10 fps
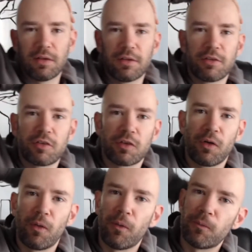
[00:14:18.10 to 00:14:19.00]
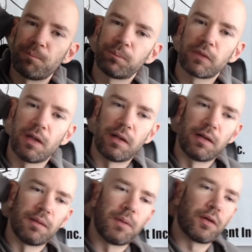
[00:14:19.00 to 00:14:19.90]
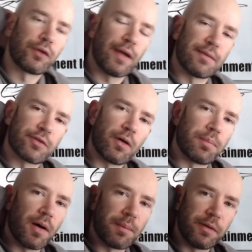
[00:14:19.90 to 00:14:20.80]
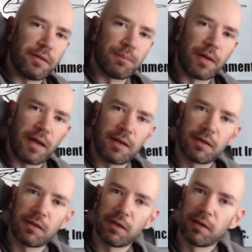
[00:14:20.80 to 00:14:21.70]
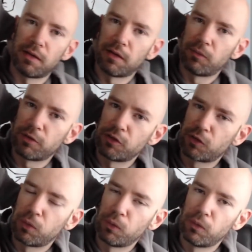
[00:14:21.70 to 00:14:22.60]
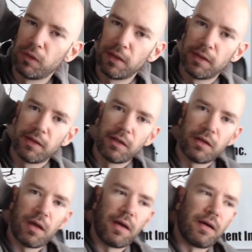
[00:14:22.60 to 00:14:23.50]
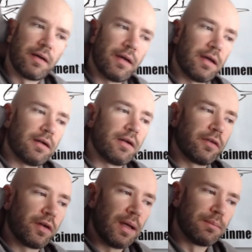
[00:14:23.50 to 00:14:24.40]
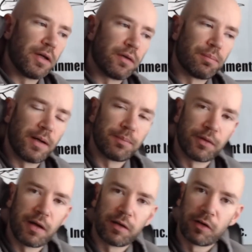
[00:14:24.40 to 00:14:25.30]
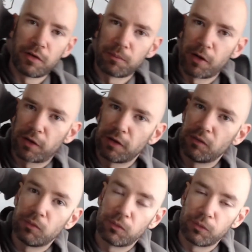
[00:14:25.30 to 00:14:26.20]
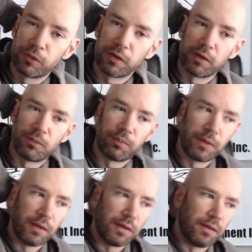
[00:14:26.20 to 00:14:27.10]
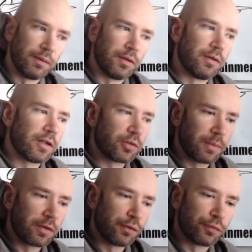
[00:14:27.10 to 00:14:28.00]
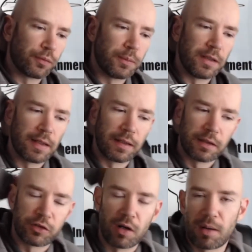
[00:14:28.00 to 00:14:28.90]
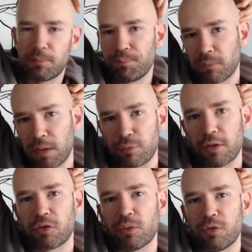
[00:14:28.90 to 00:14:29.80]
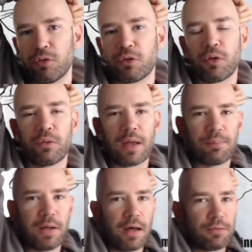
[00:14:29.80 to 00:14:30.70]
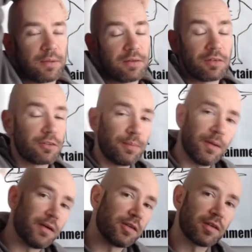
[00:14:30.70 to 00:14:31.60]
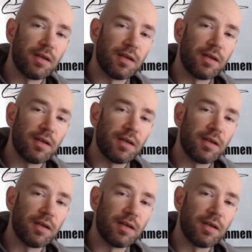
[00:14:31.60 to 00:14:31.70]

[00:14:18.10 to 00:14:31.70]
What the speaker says: So I already have Tall Poppy in the bank, which is cool. And another game down the pipeline on the market would be detrimental for me getting a job if I so choose to go that path. Because let's be honest,